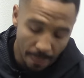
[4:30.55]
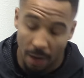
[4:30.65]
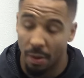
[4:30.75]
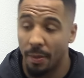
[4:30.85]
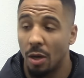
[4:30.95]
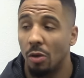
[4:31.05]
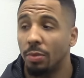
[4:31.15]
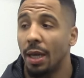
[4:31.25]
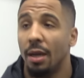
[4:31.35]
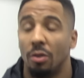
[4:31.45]
I'm in my
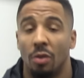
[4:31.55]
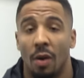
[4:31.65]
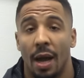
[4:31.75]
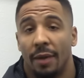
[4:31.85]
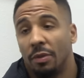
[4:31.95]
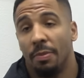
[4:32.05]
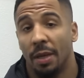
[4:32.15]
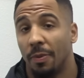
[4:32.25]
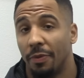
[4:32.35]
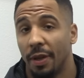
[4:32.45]
hometown, you know, I have to be
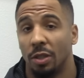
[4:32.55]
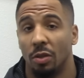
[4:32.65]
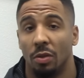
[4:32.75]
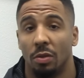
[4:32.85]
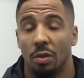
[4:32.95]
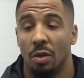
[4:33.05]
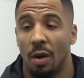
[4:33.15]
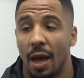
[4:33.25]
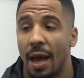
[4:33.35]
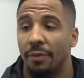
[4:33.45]
a professional. You know,
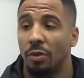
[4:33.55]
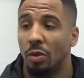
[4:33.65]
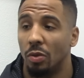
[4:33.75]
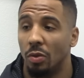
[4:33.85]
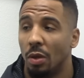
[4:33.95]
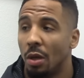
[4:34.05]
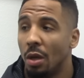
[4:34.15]
I have to.